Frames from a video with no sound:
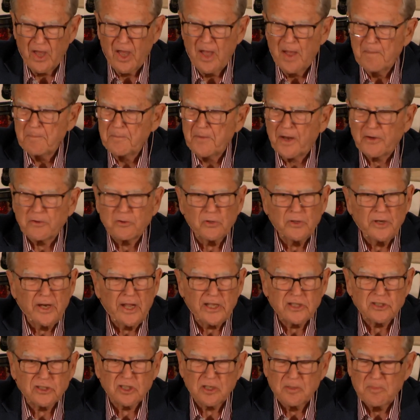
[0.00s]
I'm not going
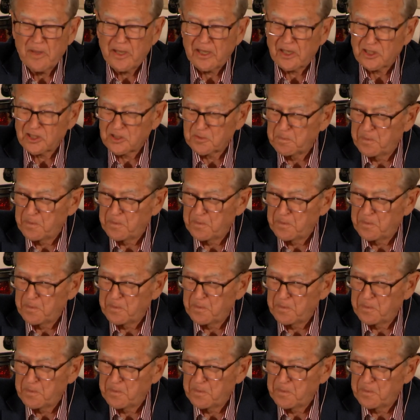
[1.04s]
to ask you to make a